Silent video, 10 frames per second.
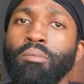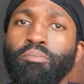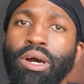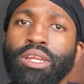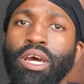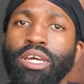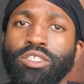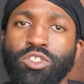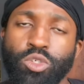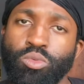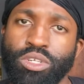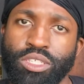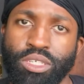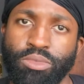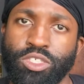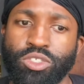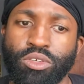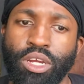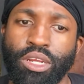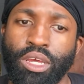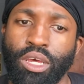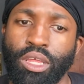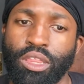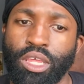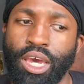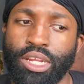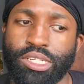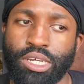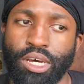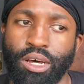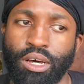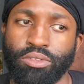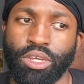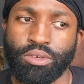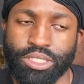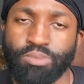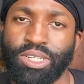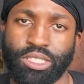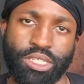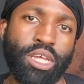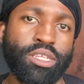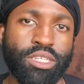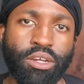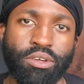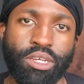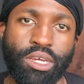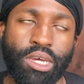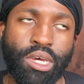but I do want to demonstrate that there is a bit of solidarity